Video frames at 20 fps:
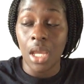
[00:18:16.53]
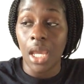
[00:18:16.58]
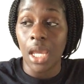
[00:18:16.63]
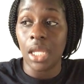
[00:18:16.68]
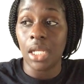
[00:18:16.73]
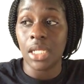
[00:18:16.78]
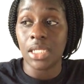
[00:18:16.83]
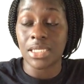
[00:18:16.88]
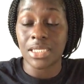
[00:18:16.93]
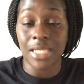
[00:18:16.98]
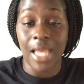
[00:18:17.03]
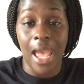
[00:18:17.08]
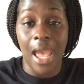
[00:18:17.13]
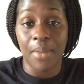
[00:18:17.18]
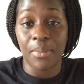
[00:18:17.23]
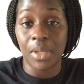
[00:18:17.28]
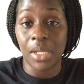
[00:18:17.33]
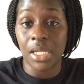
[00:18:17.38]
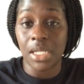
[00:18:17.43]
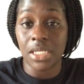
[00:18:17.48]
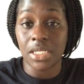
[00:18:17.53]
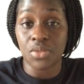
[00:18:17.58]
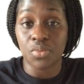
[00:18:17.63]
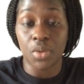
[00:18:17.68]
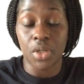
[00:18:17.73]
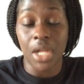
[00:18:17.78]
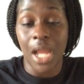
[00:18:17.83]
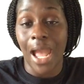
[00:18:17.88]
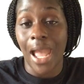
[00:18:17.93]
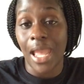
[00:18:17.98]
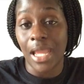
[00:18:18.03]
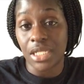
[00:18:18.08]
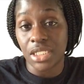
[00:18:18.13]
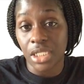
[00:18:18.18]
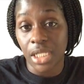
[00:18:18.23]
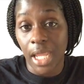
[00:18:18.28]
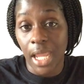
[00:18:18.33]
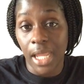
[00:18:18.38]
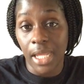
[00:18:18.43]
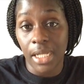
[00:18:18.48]
And it's sad because we're not
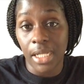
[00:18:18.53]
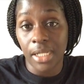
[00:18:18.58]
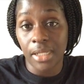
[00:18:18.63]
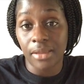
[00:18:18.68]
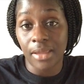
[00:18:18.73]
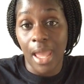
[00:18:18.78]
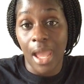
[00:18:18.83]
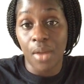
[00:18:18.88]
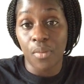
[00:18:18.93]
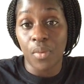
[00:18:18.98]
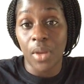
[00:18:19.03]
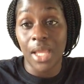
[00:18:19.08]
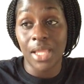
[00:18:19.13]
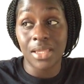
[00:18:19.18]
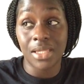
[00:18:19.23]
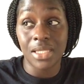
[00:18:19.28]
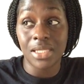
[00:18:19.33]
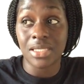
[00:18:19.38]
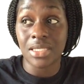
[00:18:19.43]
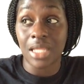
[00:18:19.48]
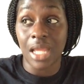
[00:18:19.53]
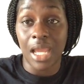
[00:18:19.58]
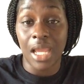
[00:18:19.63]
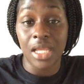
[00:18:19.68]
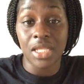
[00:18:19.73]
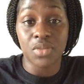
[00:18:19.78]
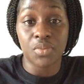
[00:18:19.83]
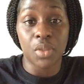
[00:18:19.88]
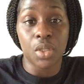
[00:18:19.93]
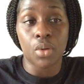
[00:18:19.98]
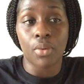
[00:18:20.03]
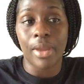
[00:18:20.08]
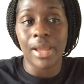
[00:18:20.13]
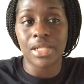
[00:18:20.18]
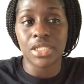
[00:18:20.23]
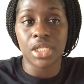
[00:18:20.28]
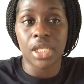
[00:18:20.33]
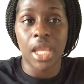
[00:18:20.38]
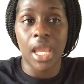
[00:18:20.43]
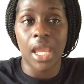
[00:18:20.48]
educated that way these days. We don't
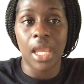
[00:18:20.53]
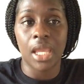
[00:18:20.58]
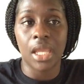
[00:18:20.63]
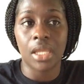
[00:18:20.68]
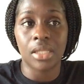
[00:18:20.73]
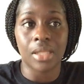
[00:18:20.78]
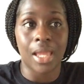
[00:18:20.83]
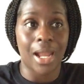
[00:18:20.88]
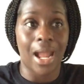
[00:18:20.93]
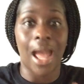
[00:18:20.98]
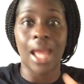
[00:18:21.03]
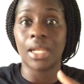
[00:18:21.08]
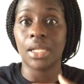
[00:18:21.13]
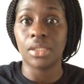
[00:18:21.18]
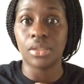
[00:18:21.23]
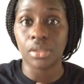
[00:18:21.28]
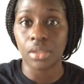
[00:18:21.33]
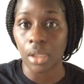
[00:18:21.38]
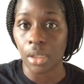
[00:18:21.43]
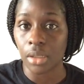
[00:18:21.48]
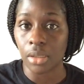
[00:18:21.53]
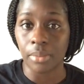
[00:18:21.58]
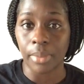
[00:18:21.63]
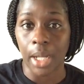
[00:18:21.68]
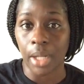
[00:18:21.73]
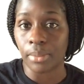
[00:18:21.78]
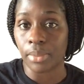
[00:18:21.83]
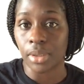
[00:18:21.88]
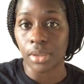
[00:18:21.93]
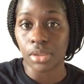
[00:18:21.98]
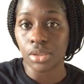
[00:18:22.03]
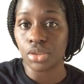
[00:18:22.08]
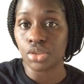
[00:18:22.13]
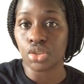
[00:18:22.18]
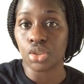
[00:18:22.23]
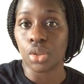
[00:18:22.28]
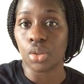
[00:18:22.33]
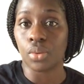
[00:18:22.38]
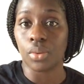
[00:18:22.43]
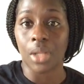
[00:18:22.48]
educate. Like, I didn't learn about birth
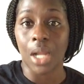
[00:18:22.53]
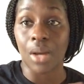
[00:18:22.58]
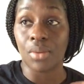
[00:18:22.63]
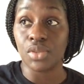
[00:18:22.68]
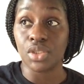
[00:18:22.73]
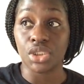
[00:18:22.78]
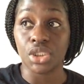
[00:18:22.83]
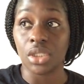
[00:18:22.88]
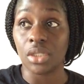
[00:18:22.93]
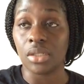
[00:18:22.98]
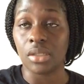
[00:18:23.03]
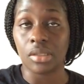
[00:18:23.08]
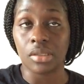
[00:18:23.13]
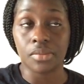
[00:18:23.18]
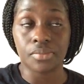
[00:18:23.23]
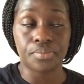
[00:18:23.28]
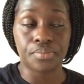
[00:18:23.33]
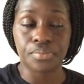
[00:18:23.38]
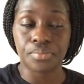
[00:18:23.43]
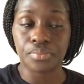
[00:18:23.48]
control when I was young.